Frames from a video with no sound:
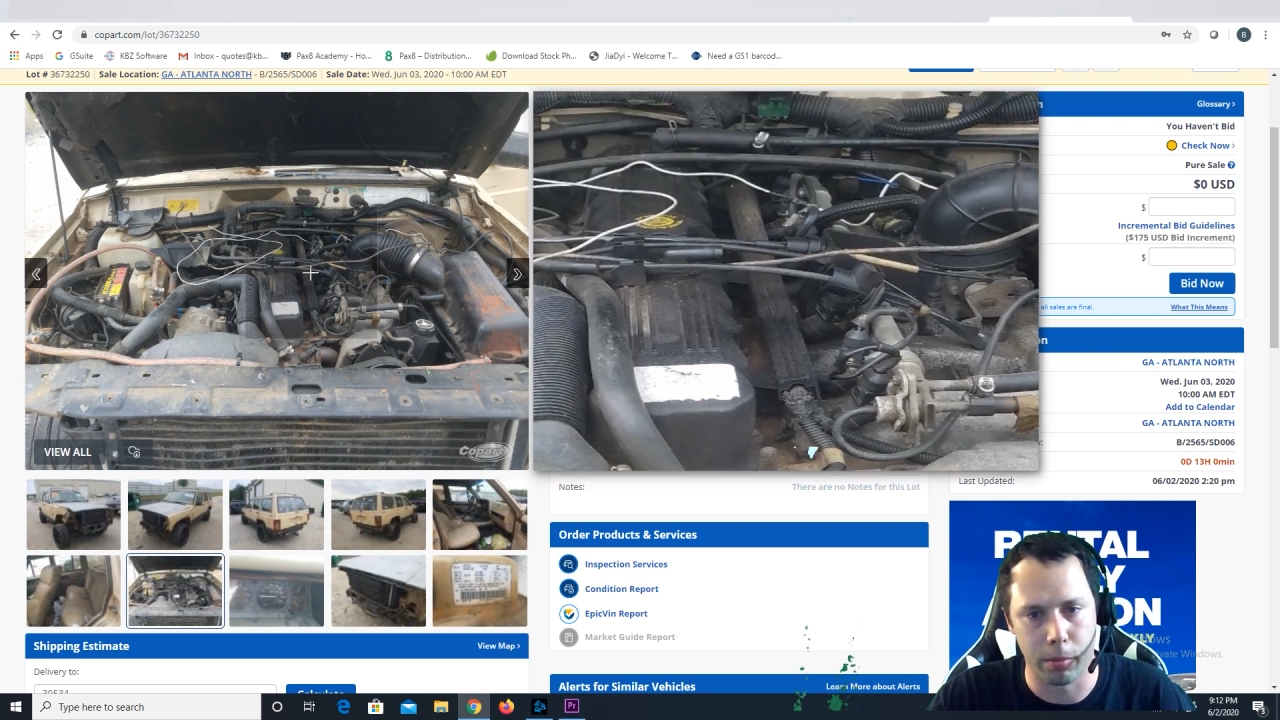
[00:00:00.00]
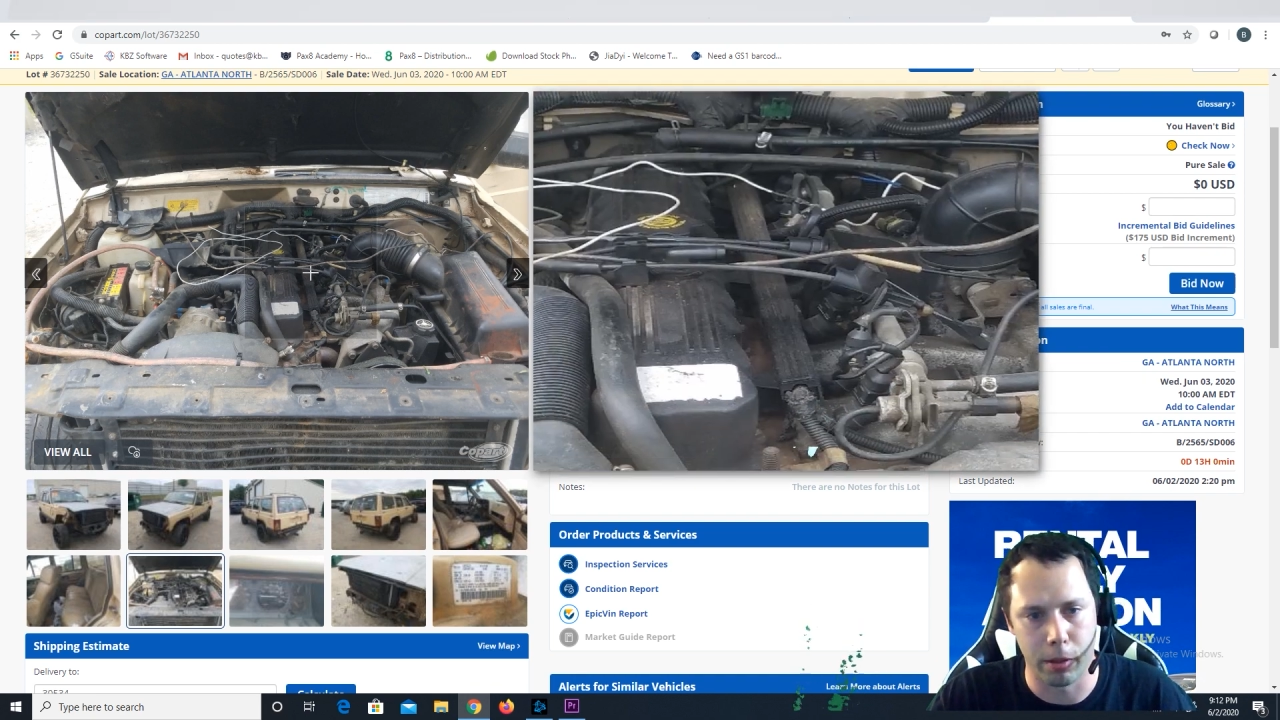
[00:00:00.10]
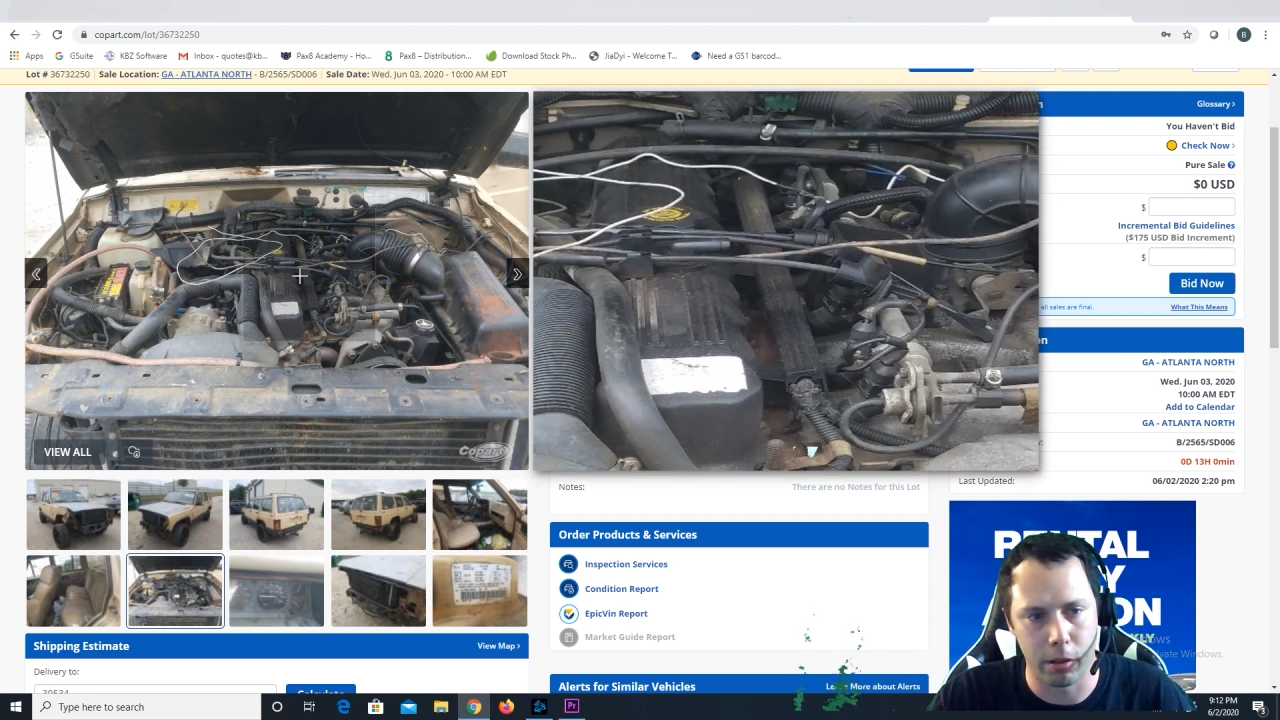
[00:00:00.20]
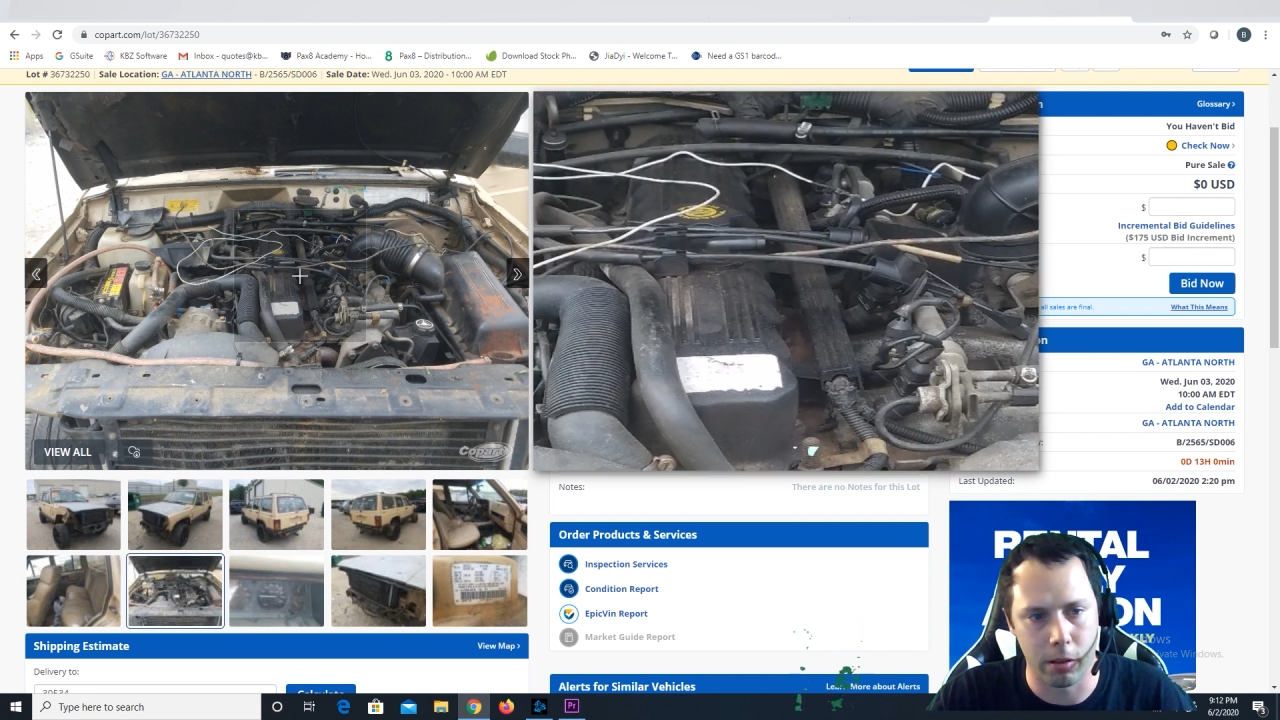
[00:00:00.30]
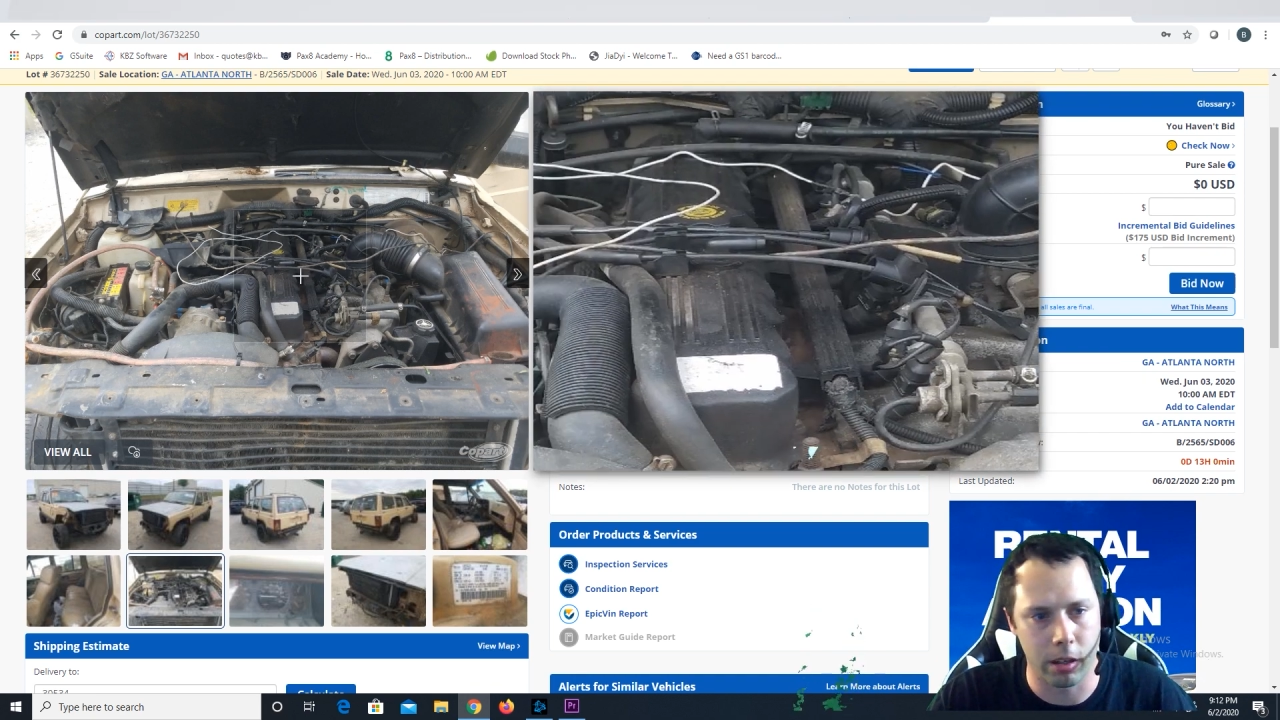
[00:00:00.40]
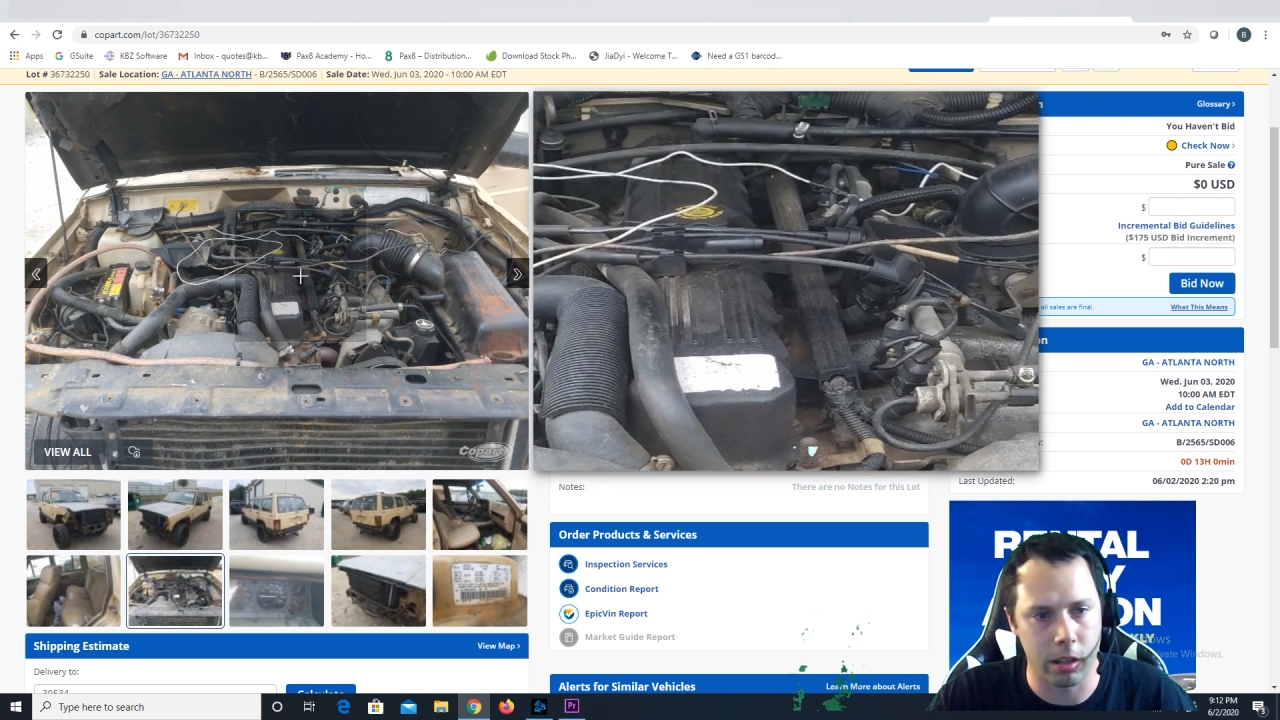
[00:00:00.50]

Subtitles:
motor in